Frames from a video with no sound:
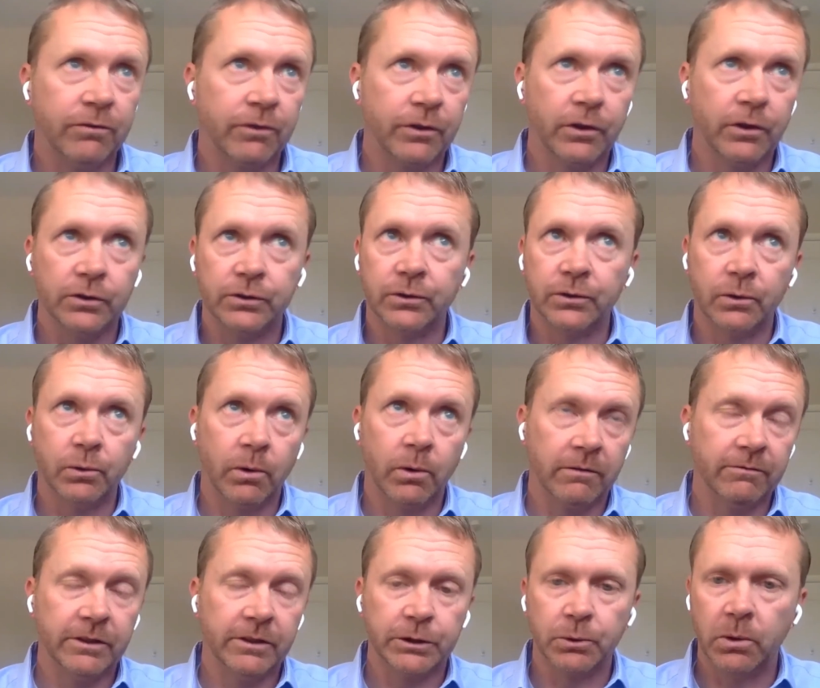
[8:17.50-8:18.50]
for those who
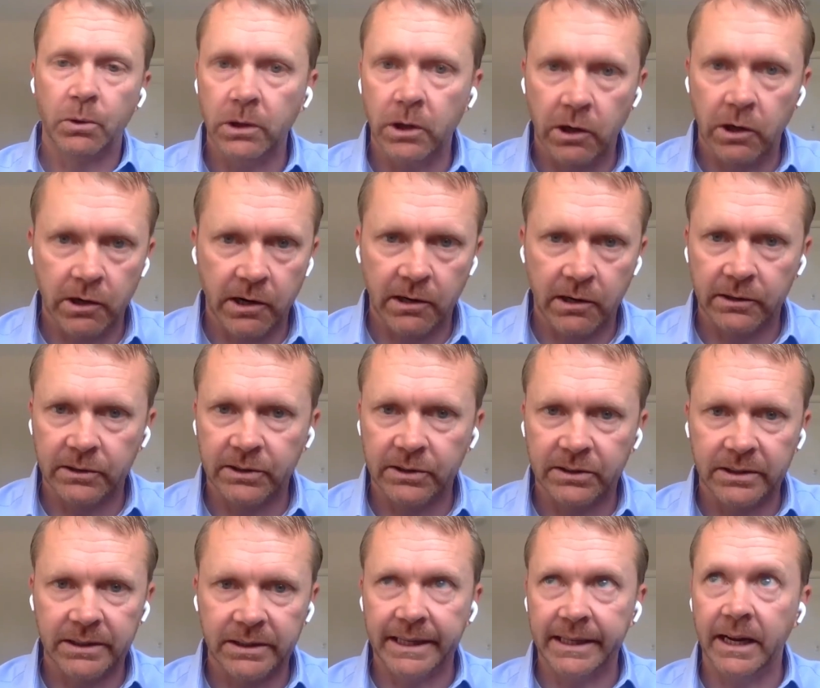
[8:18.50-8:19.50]
are visual learners,
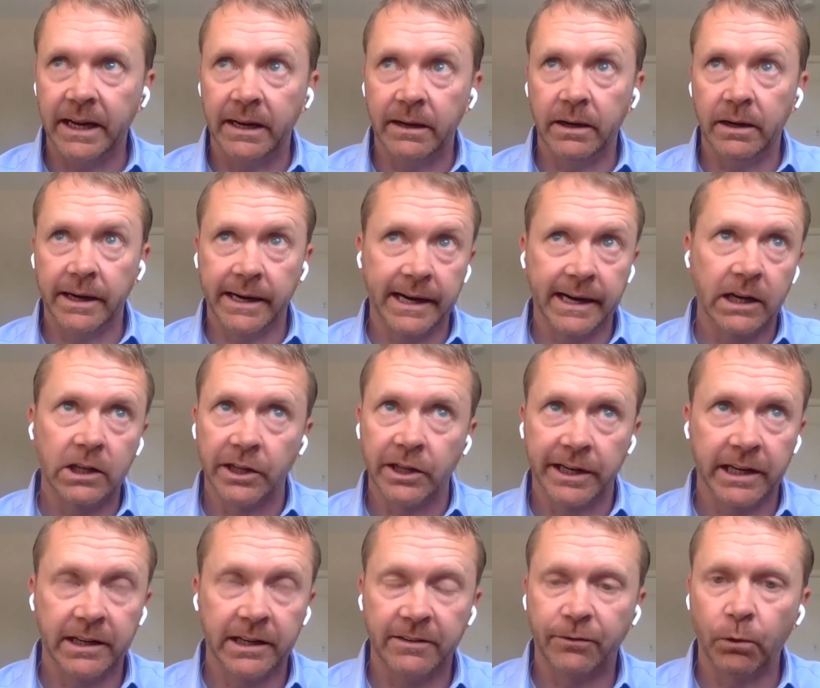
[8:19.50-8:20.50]
it can
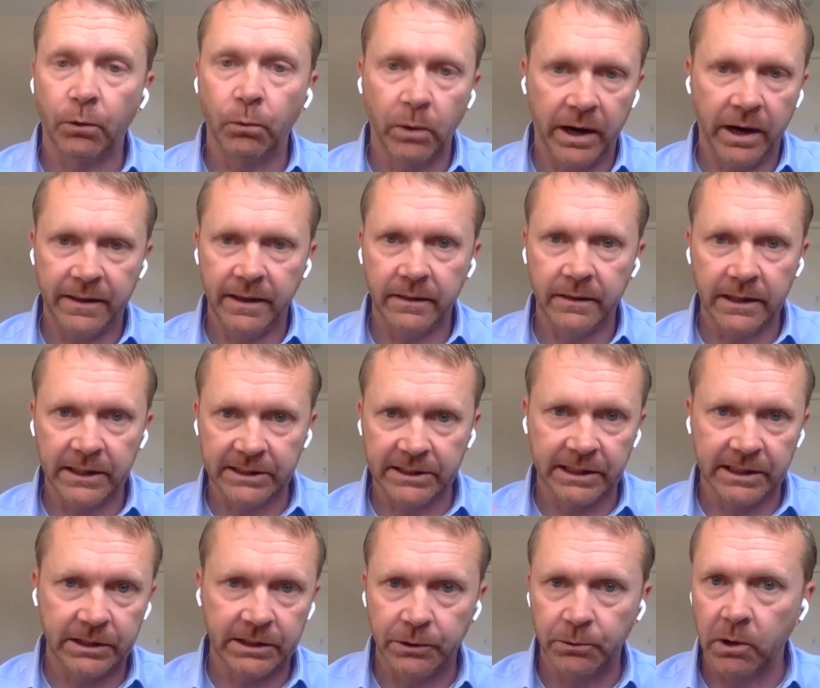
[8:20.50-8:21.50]
click in a different way than
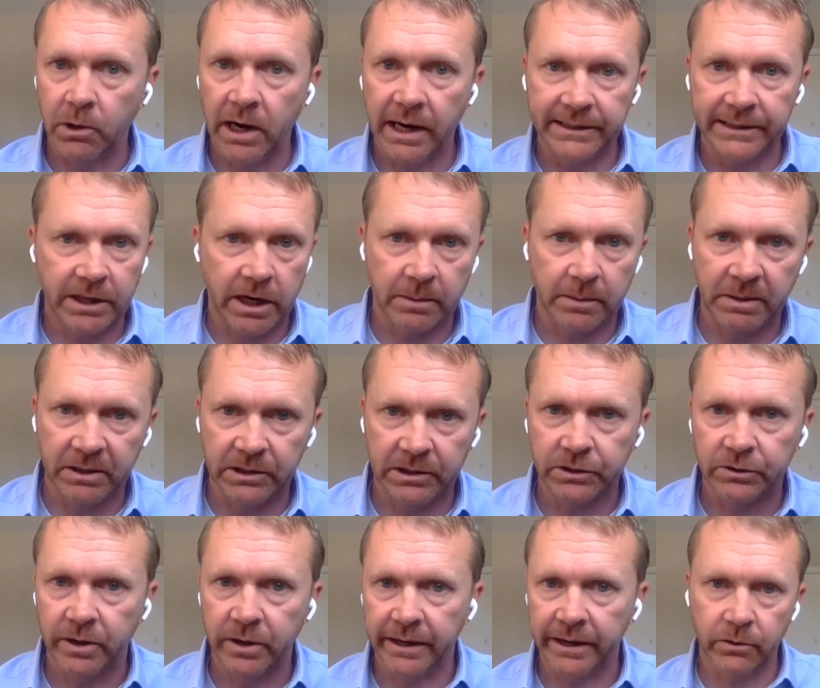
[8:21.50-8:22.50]
listening to you or I talk about the
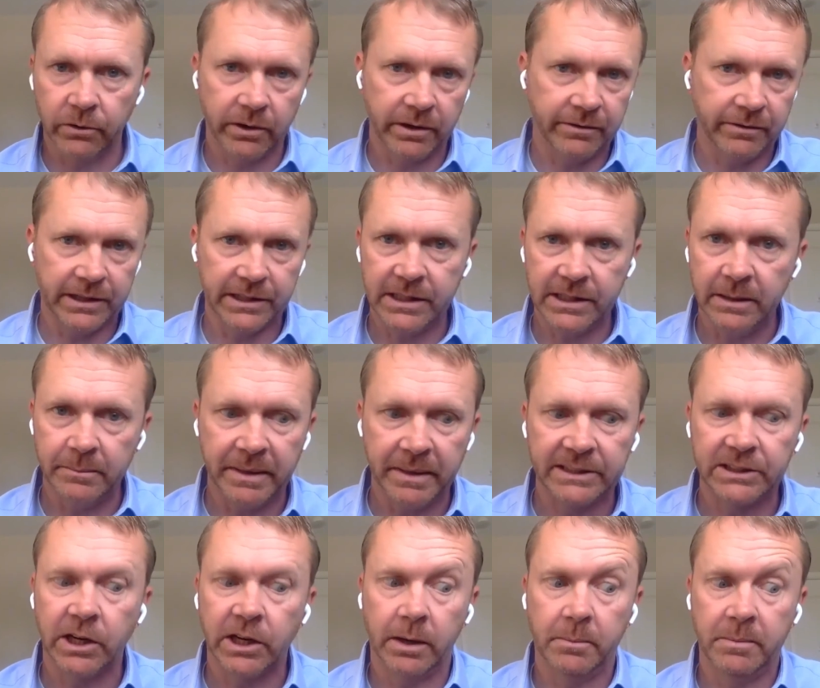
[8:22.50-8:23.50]
strength, or even the
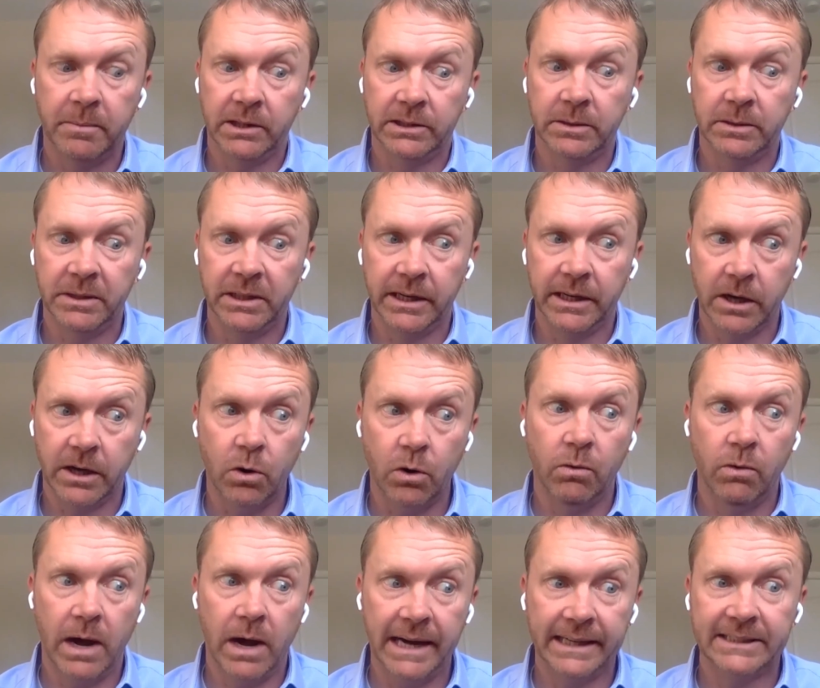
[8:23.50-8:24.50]
teammates talking about it, to be like,
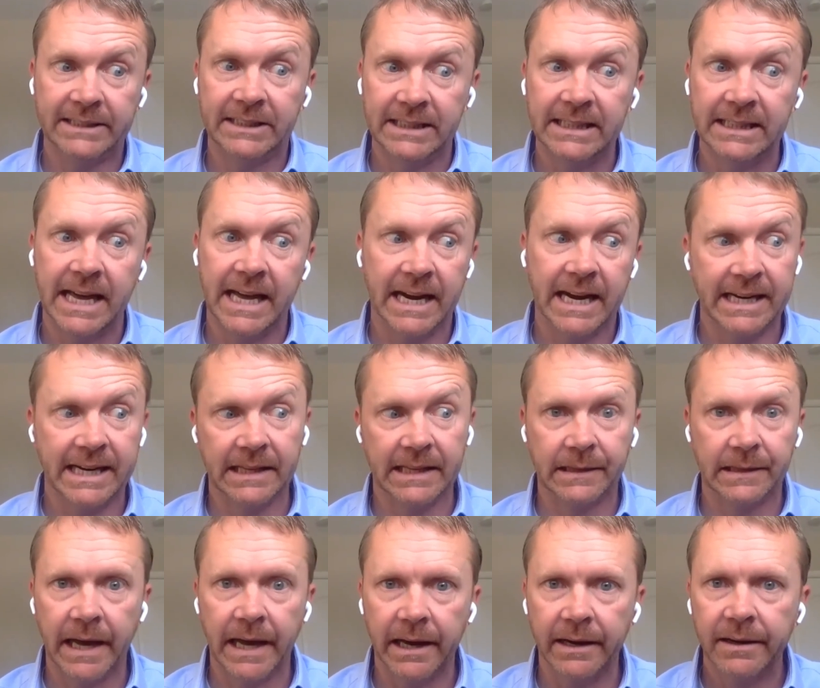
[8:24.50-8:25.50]
oh, I see that, I
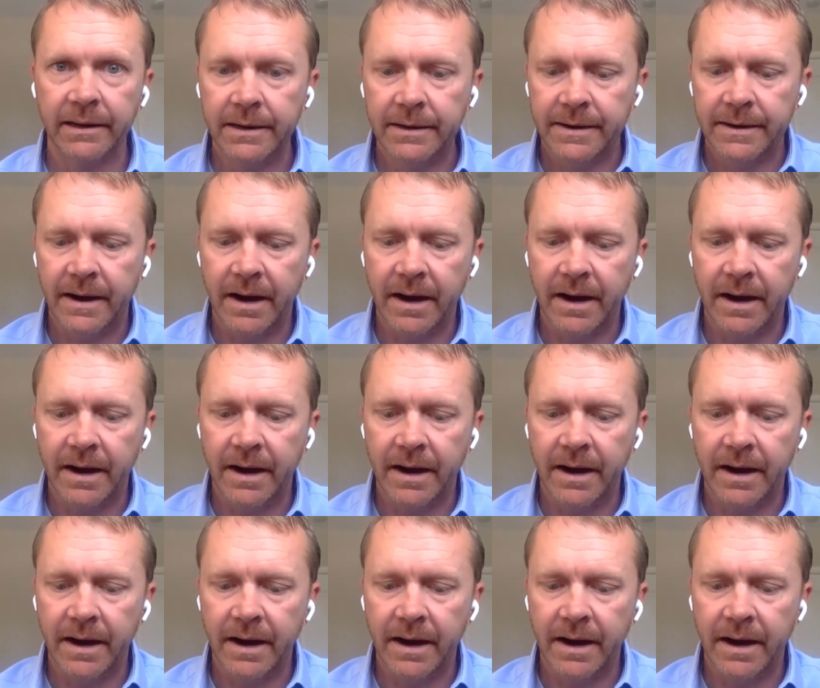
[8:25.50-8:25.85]
get that.